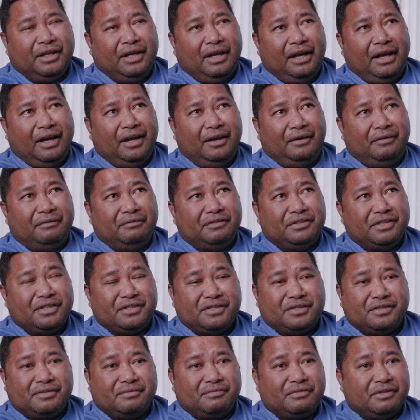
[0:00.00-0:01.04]
and
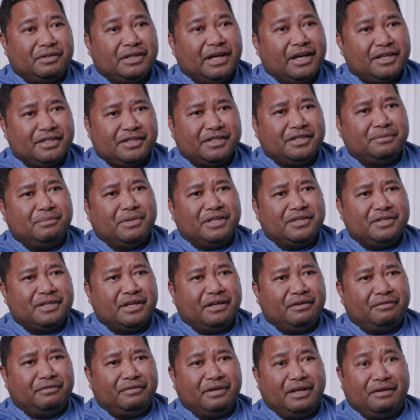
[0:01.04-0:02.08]
just asking
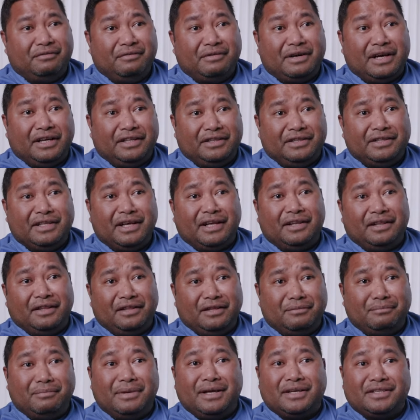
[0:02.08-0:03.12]
myself, have I done
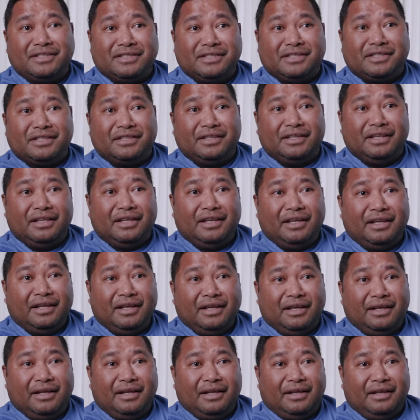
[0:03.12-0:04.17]
the best
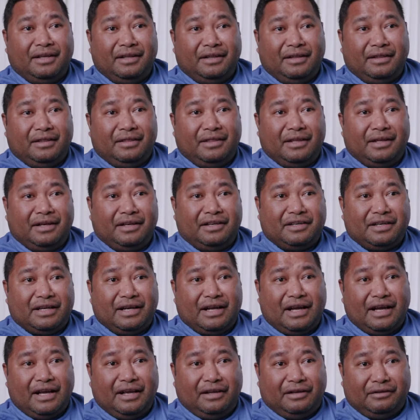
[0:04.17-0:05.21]
that
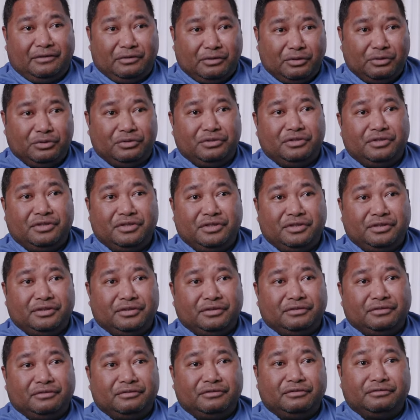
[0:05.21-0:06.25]
I could
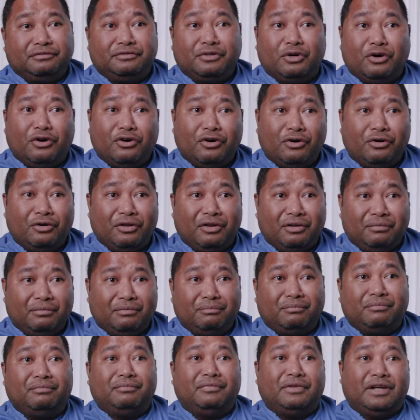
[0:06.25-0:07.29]
for all
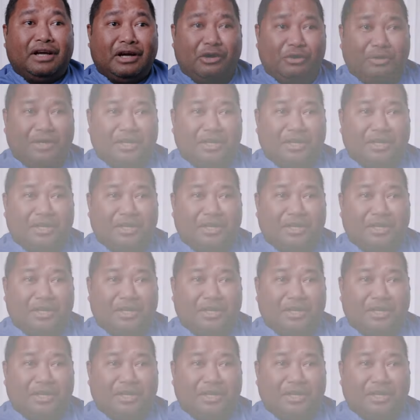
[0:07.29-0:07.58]
our